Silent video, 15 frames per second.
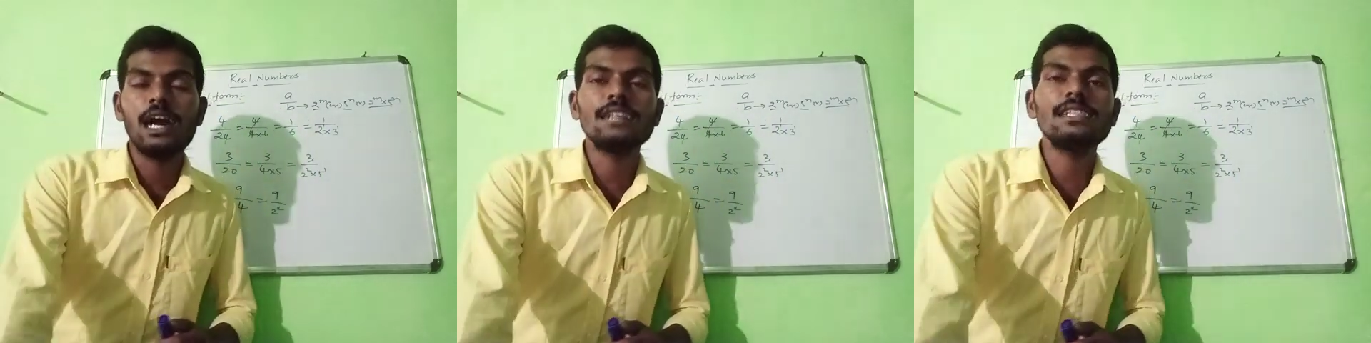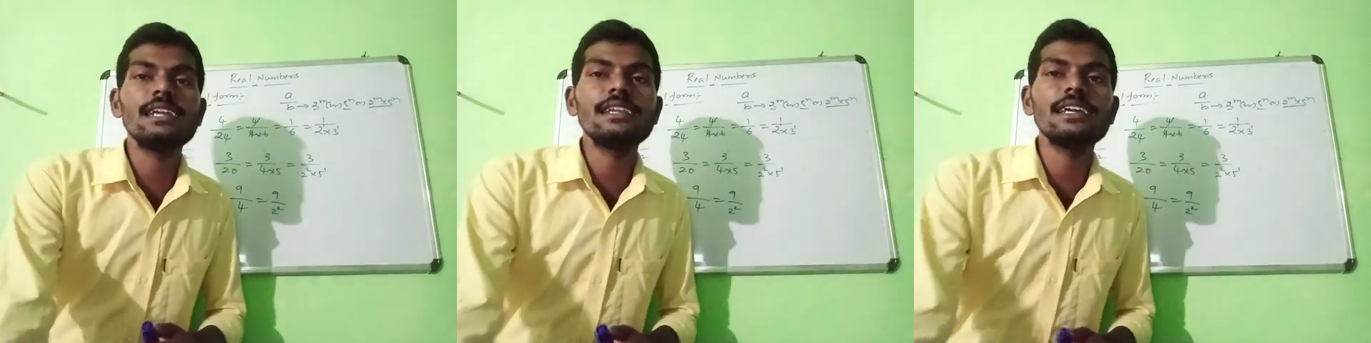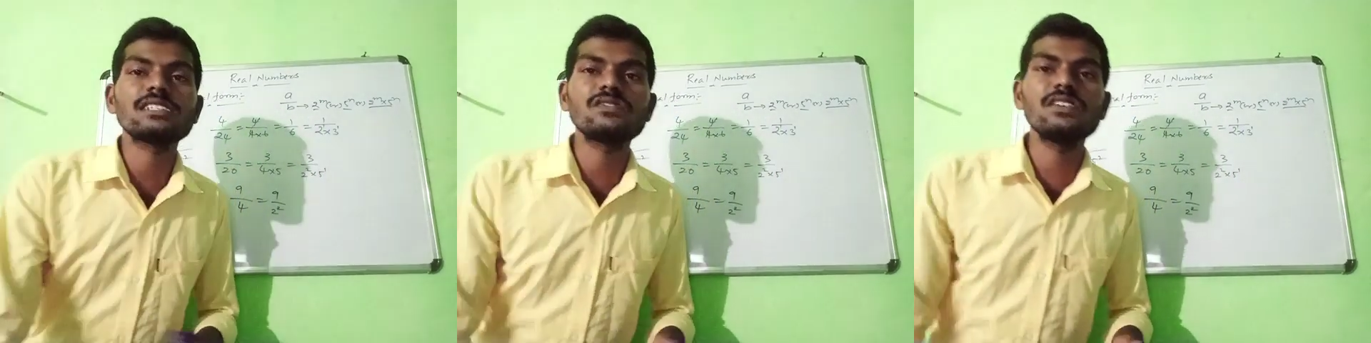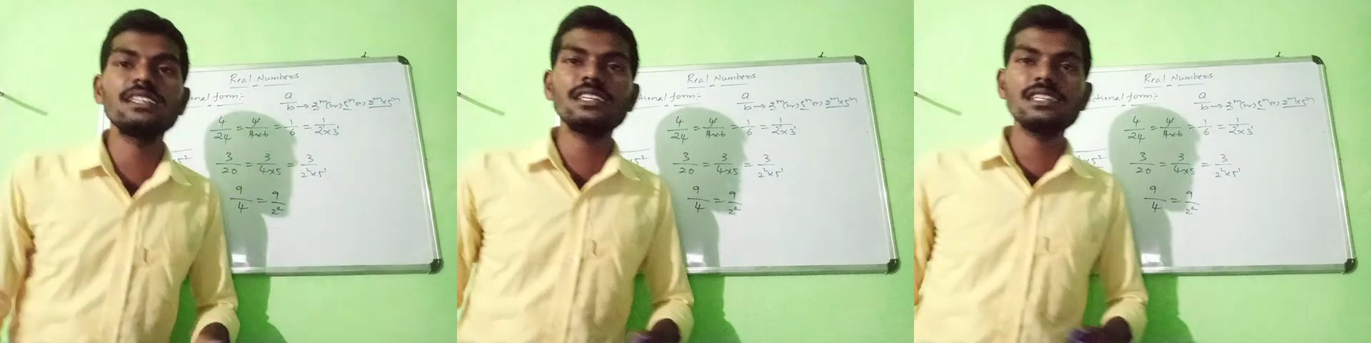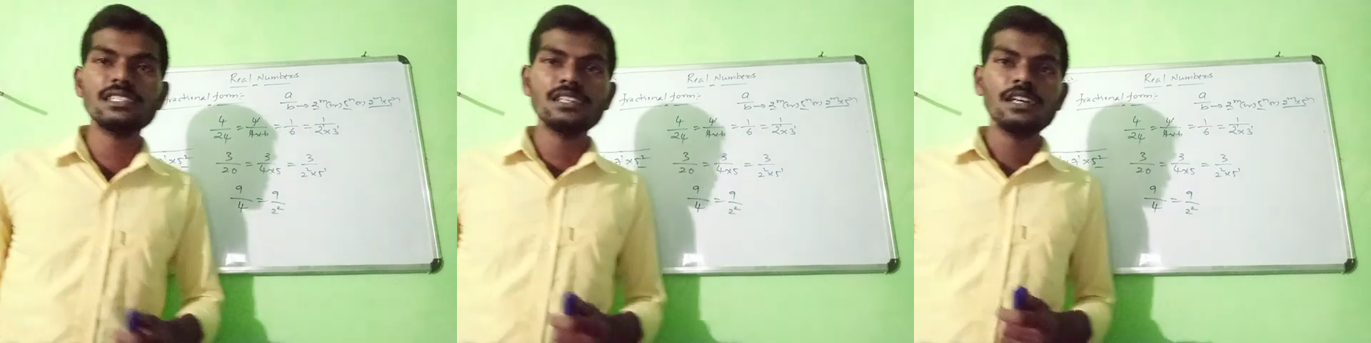And then next one
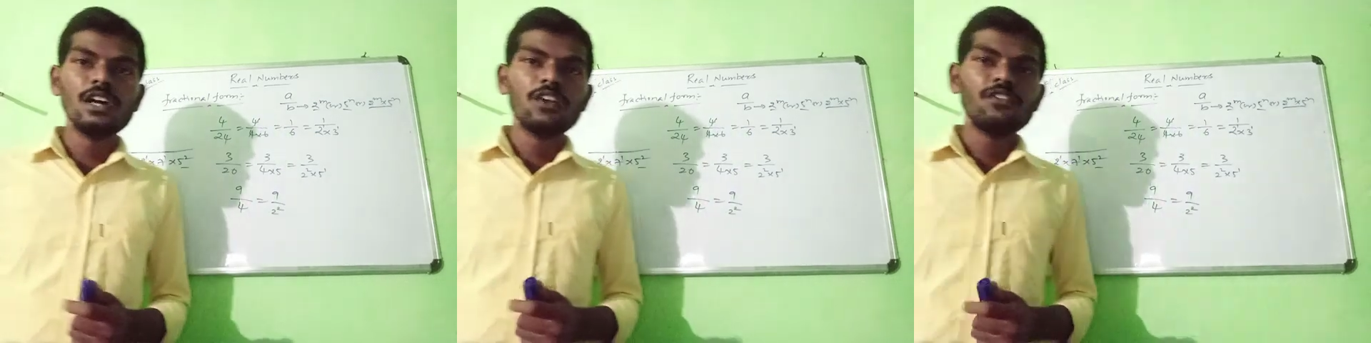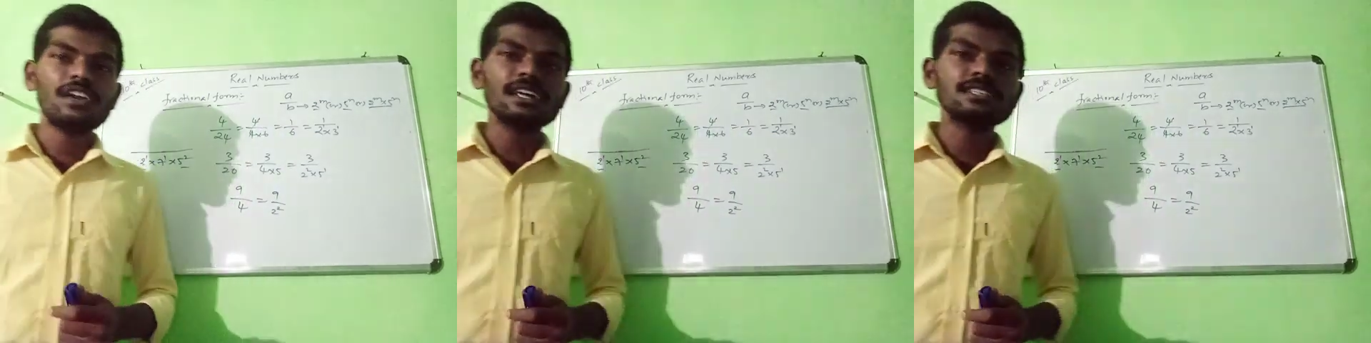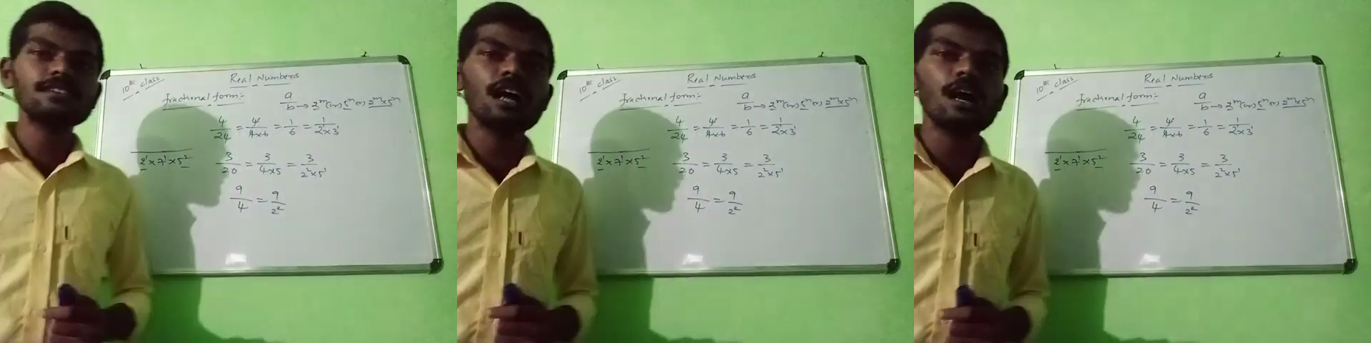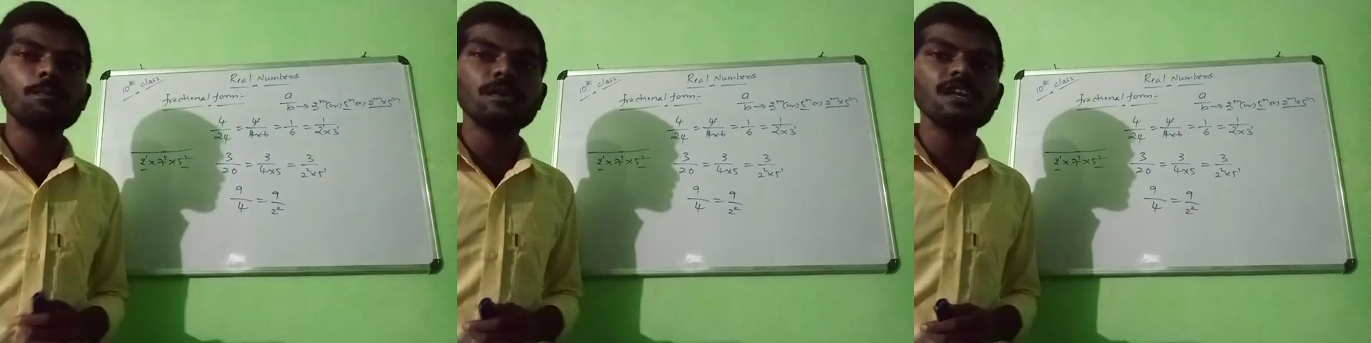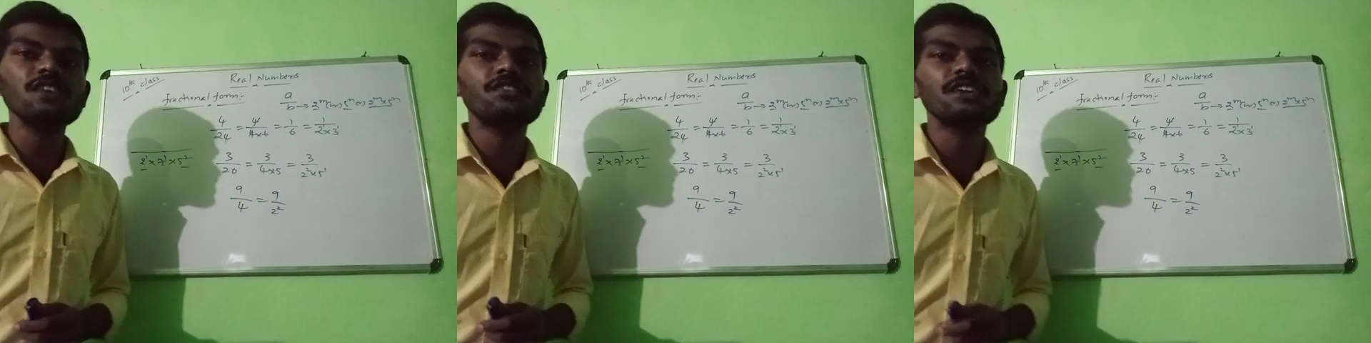is, for
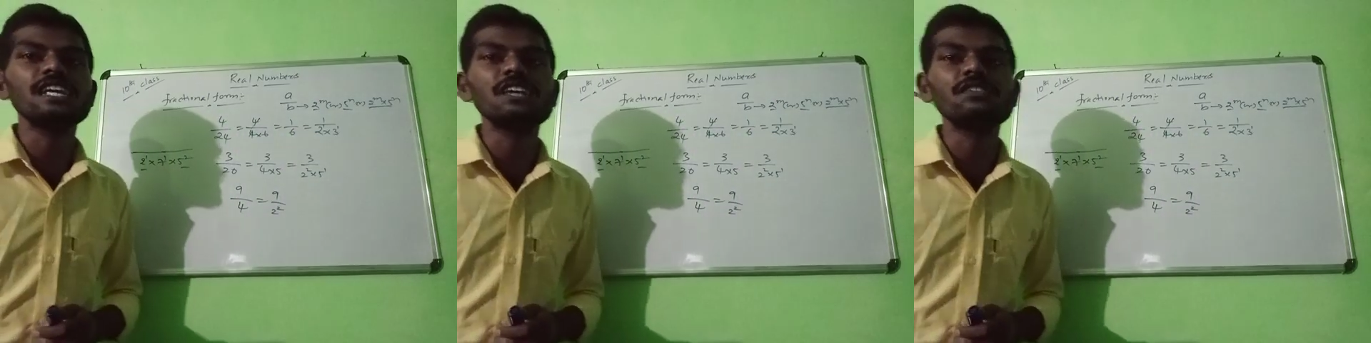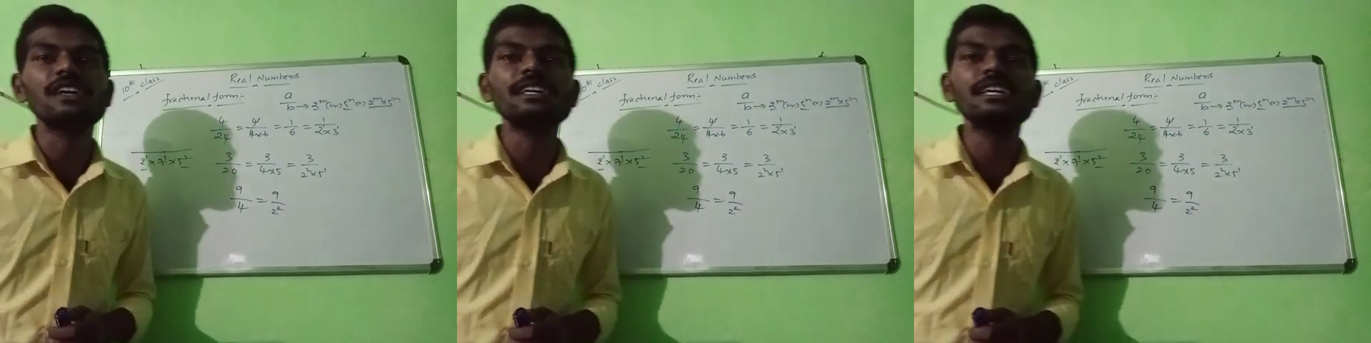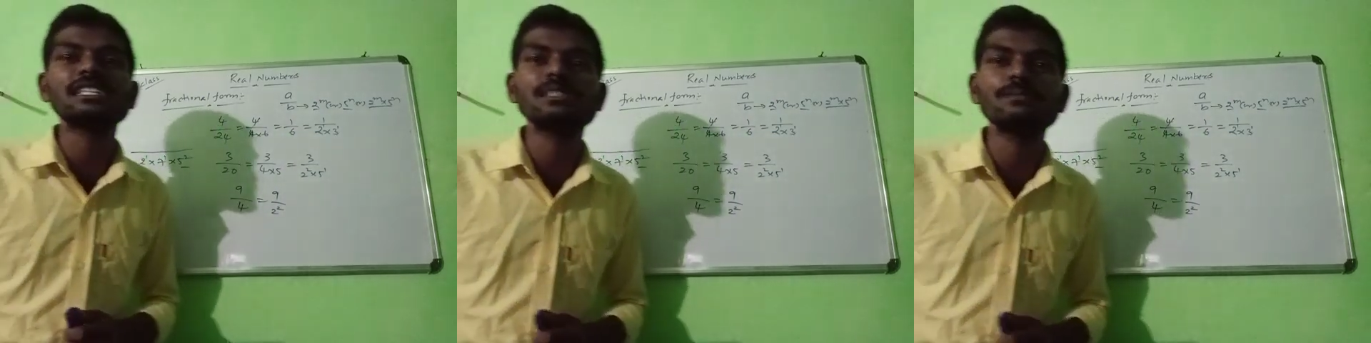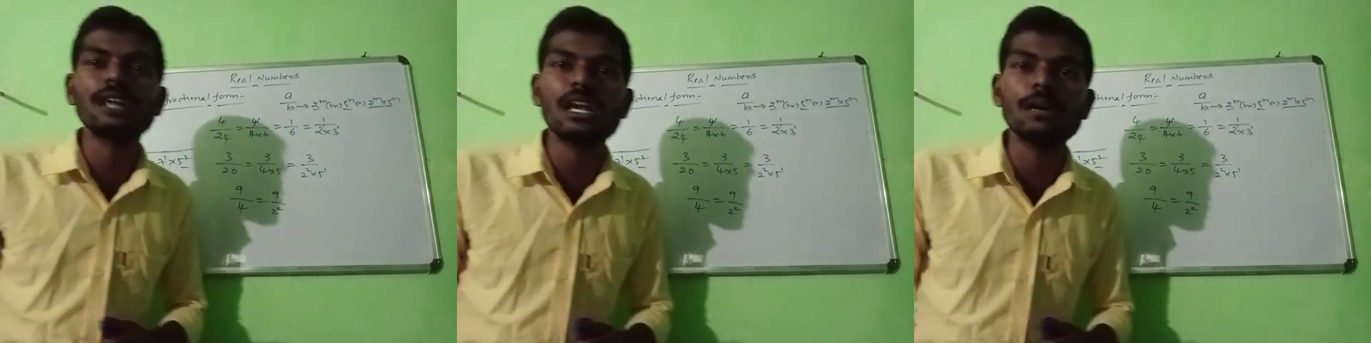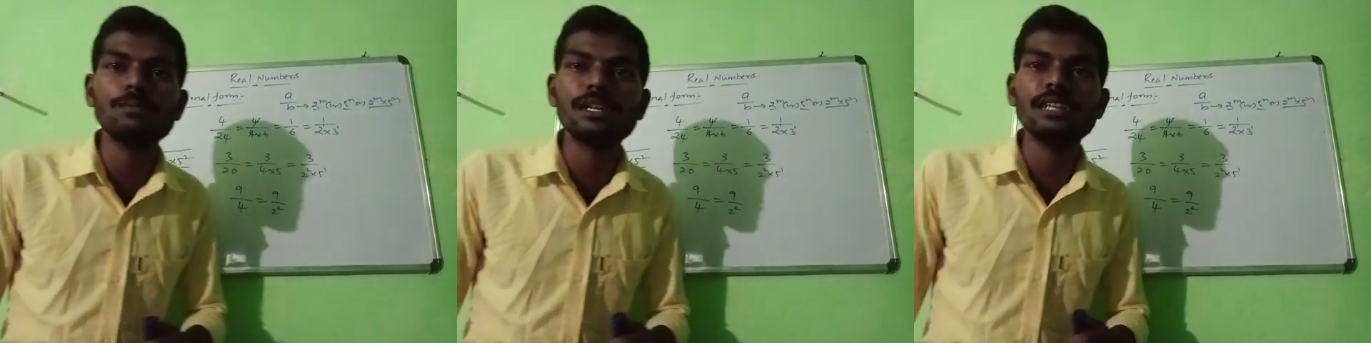example, if any one
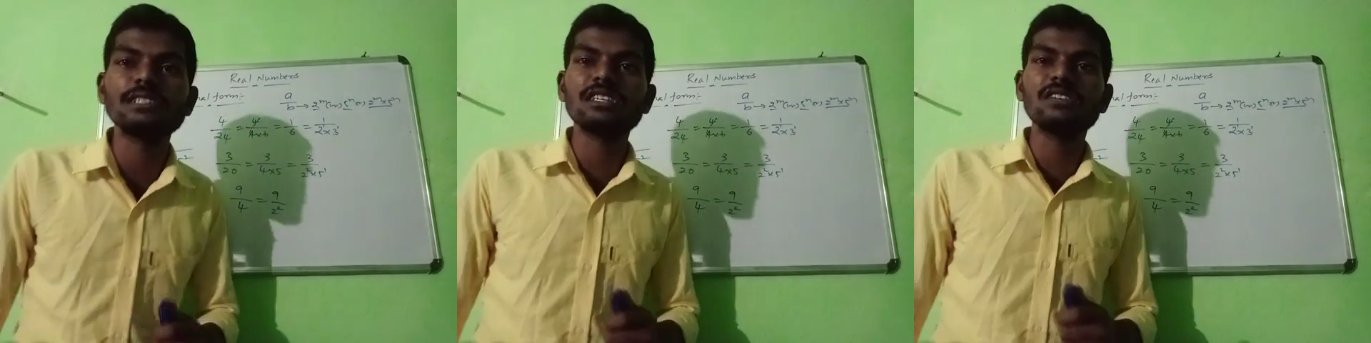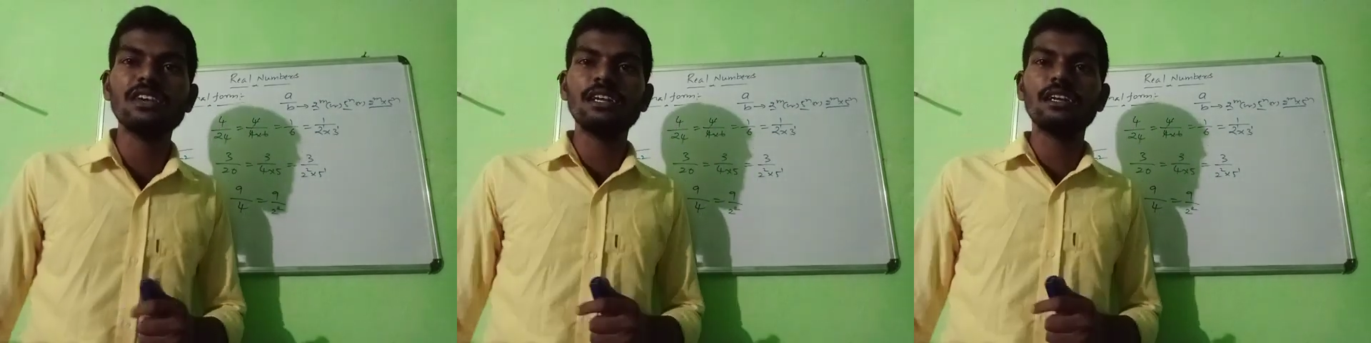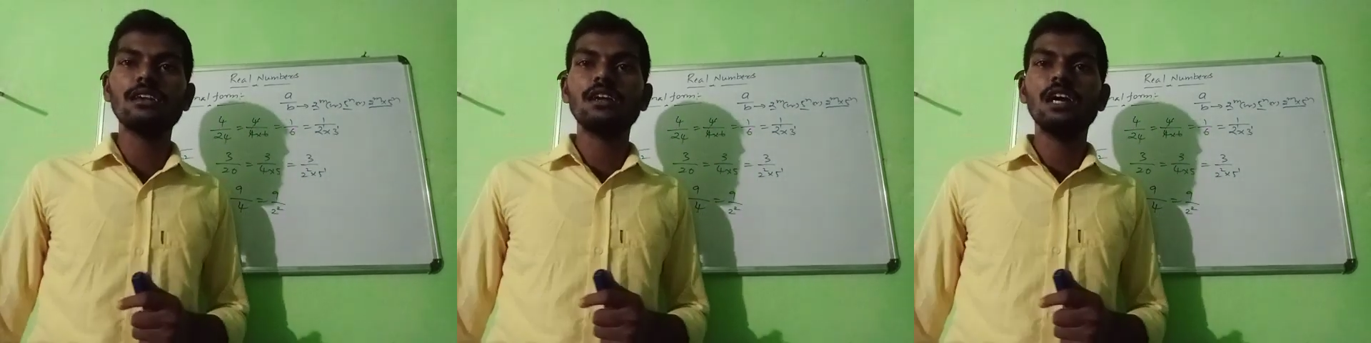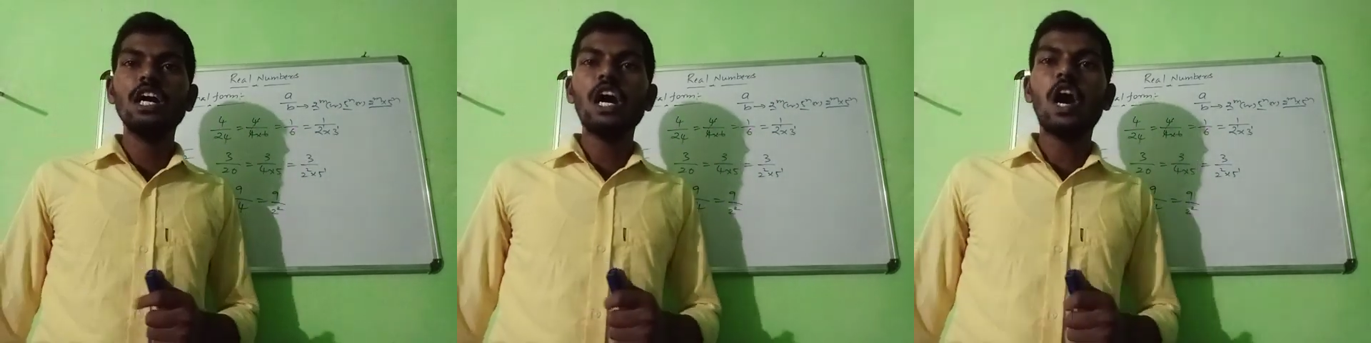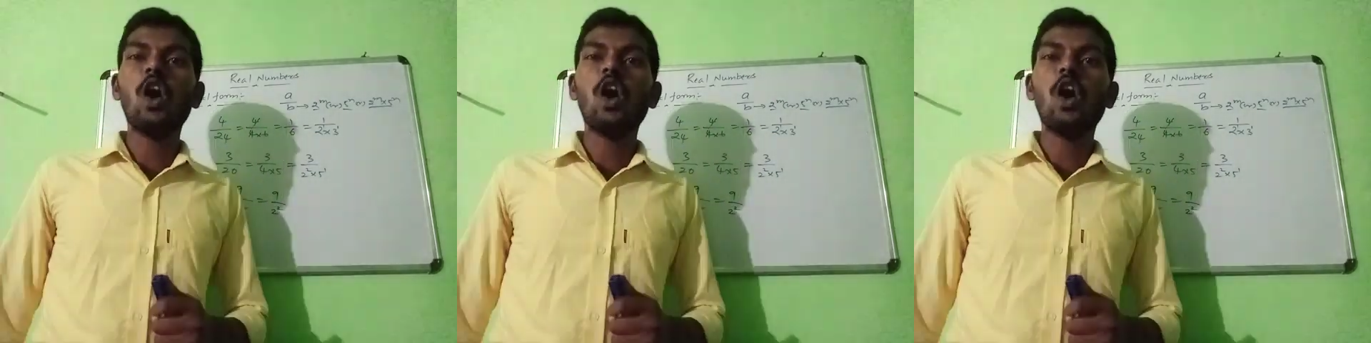decimal number is given,